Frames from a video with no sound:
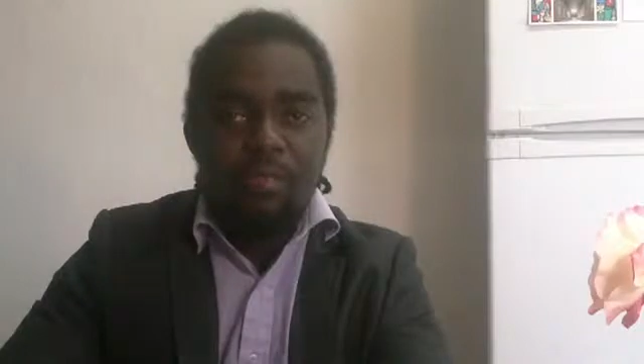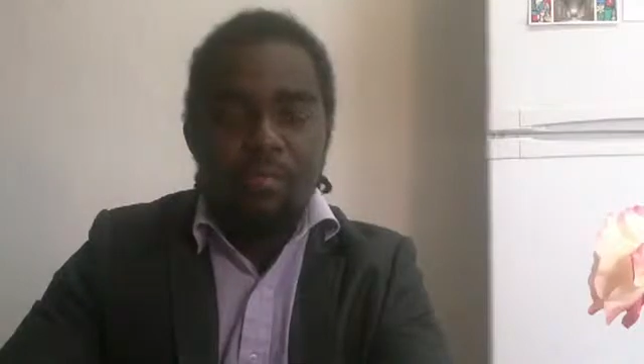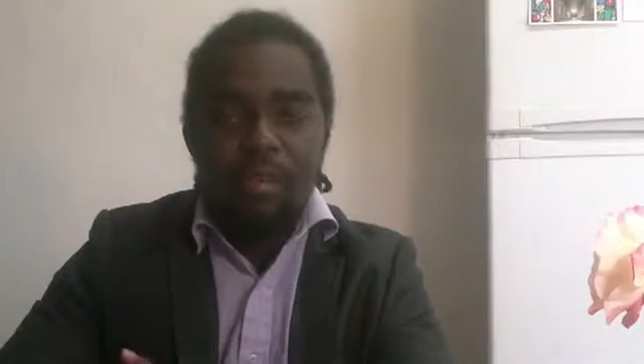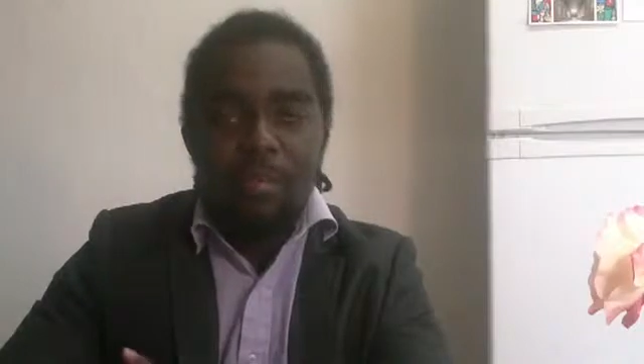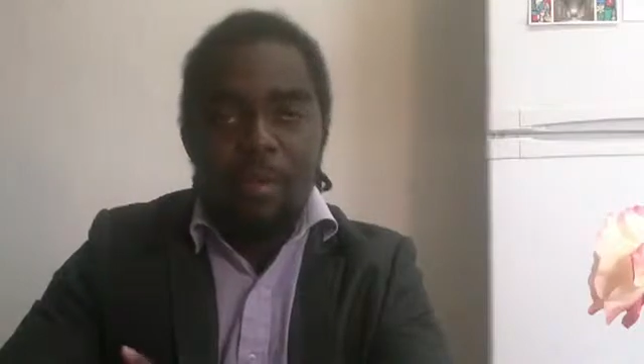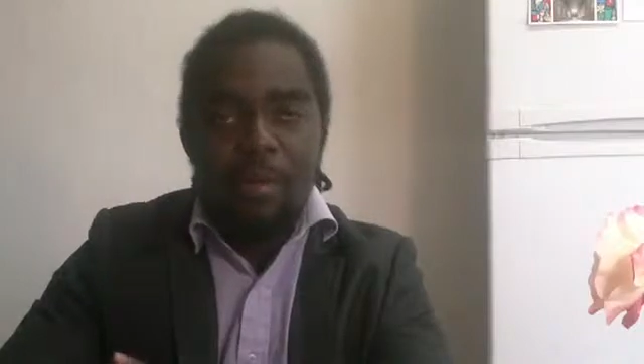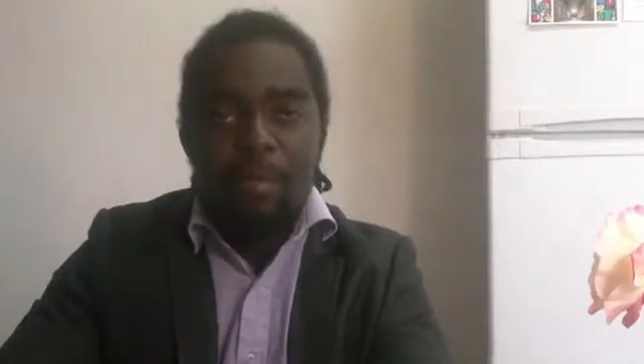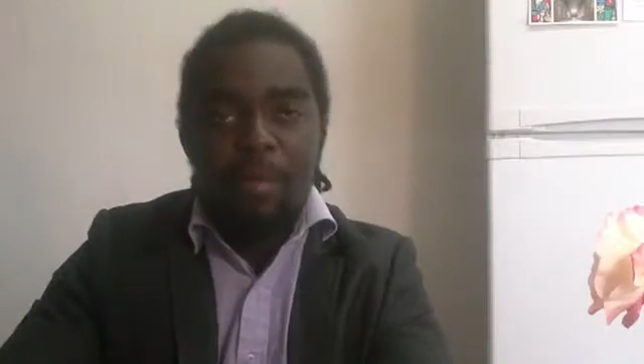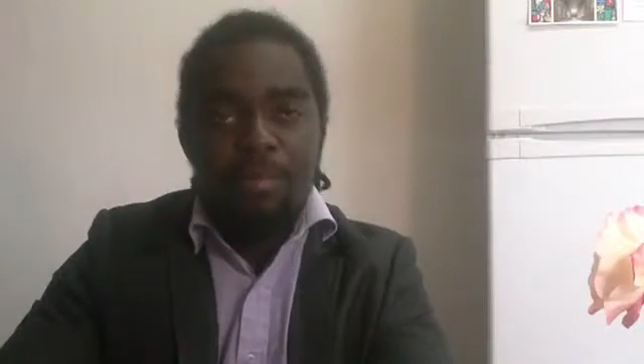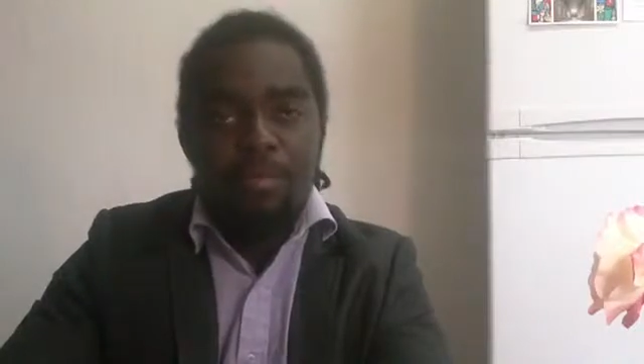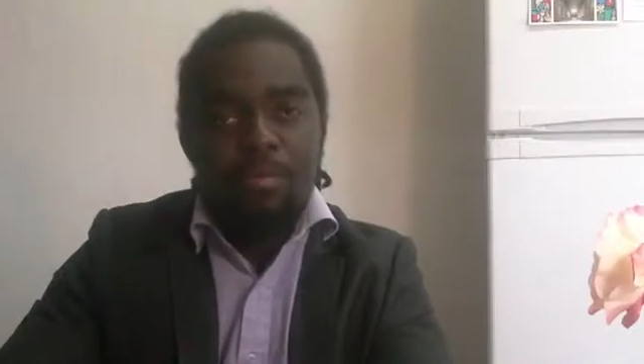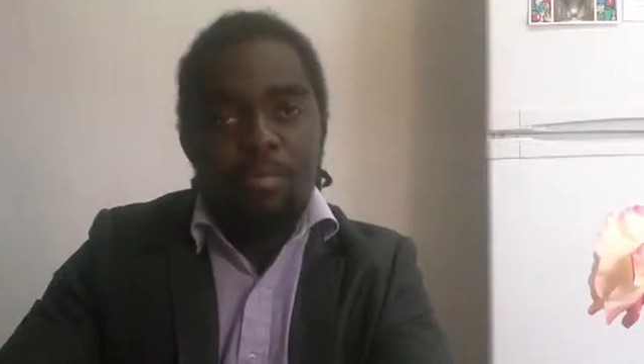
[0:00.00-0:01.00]
3 main
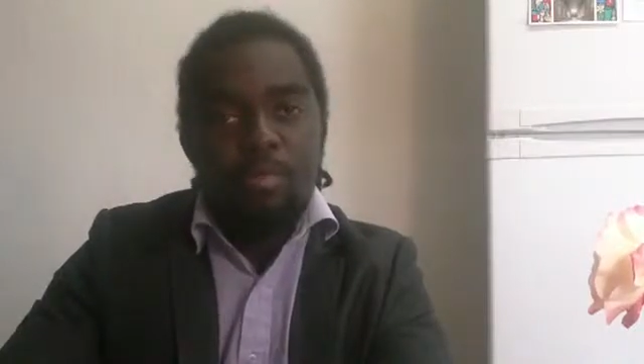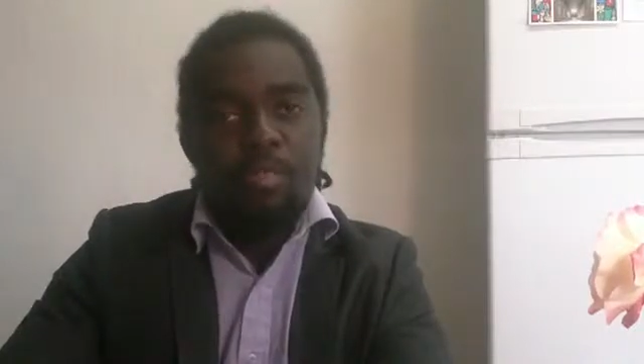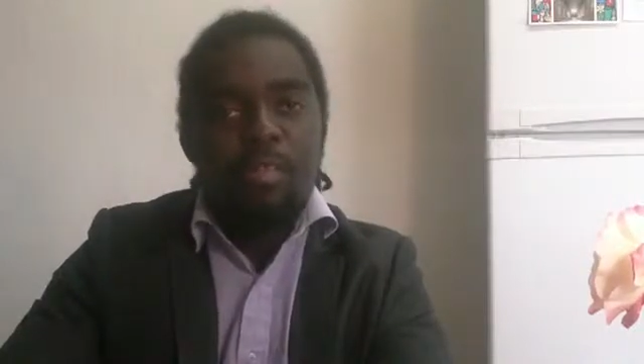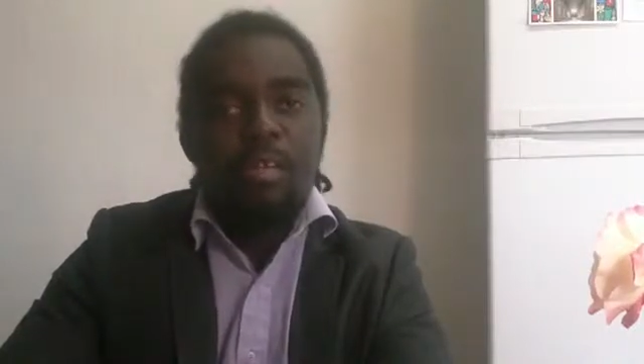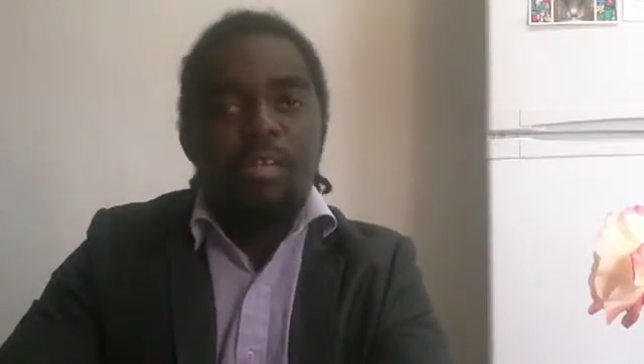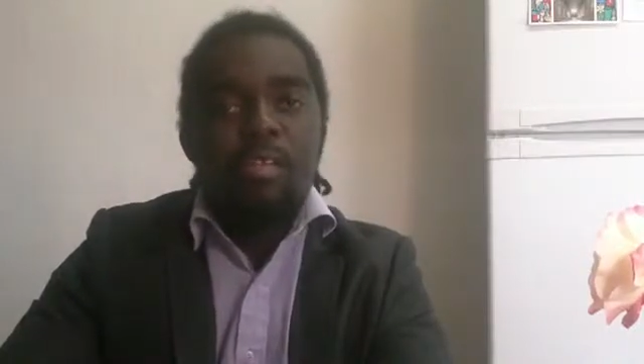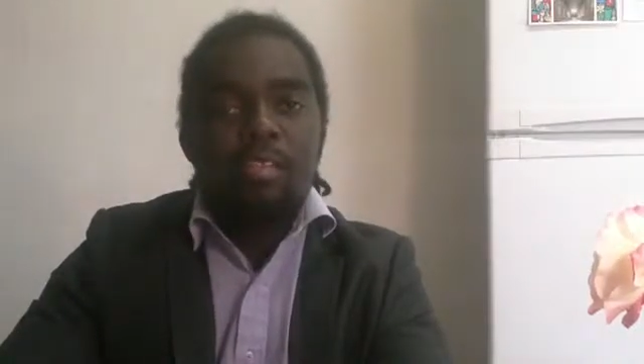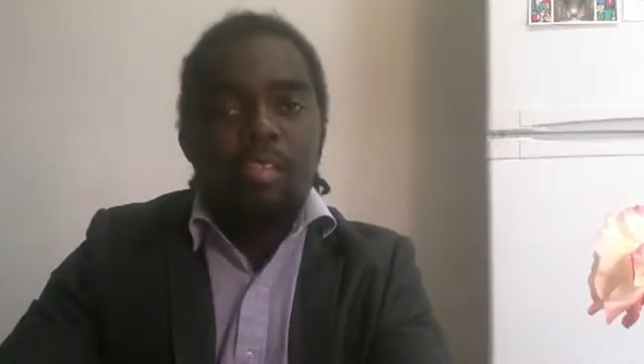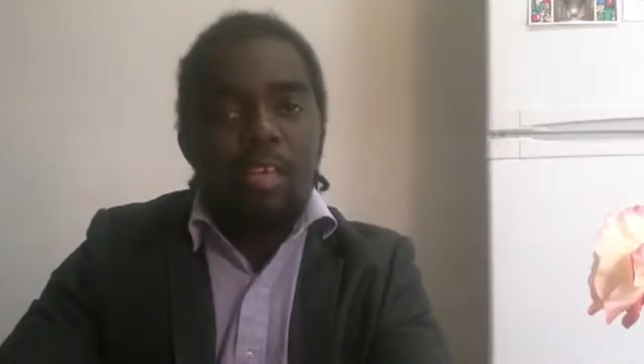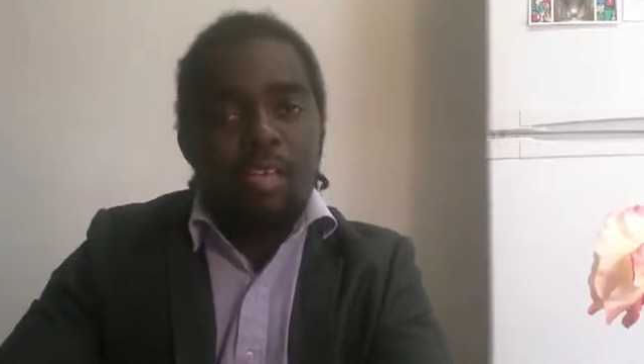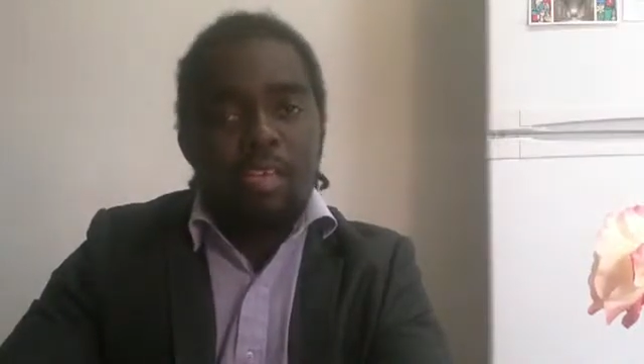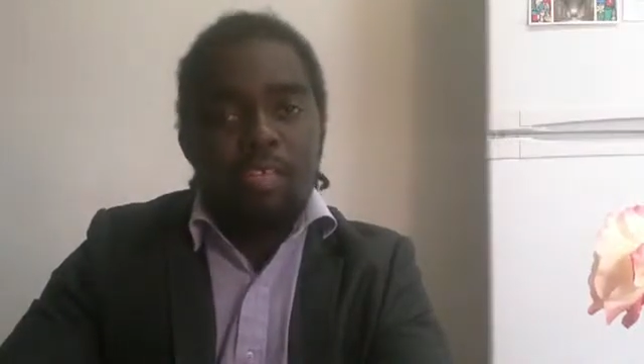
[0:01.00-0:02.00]
particles:
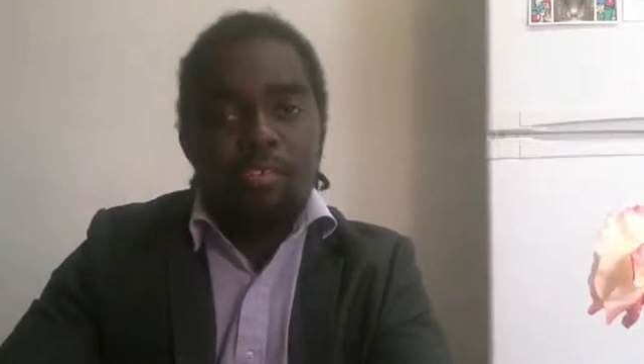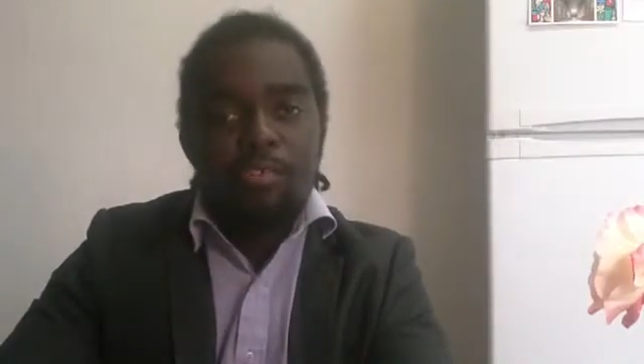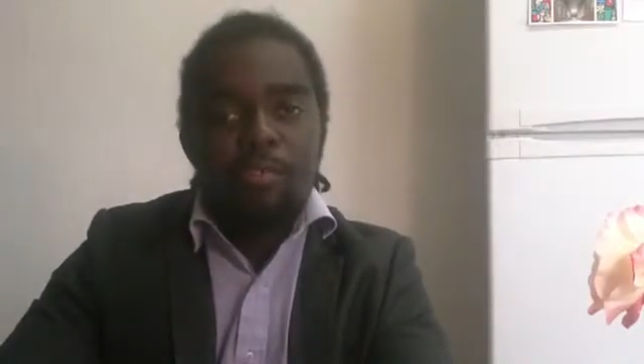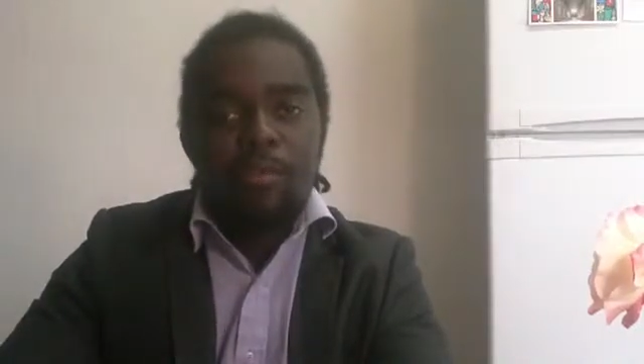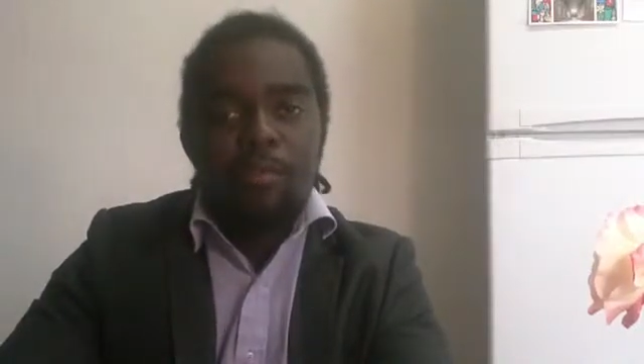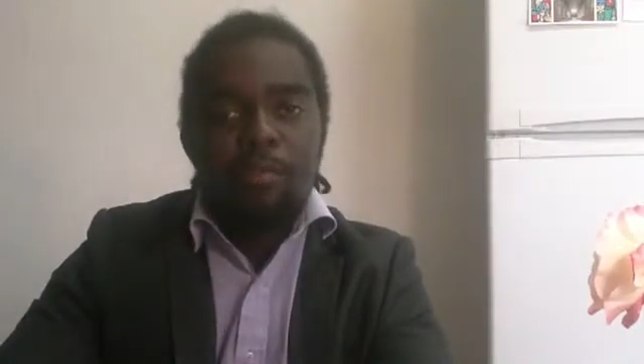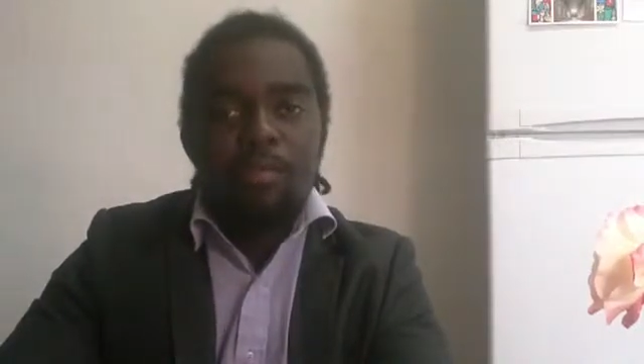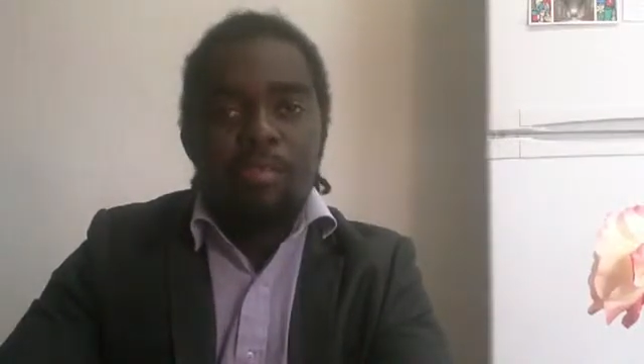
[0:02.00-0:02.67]
the electron,